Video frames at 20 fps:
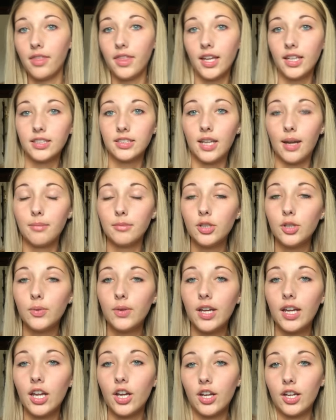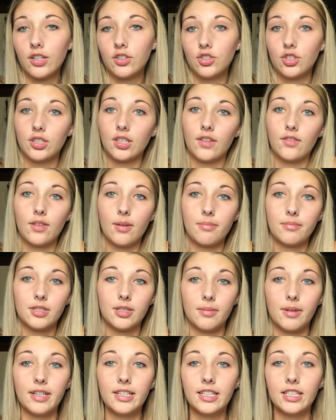the things I'm doing or just give them
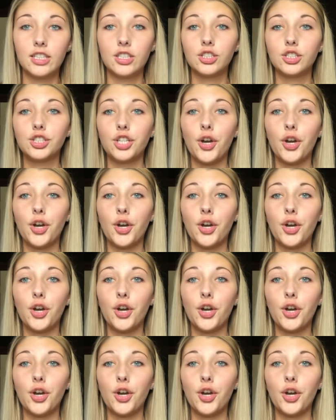some ideas.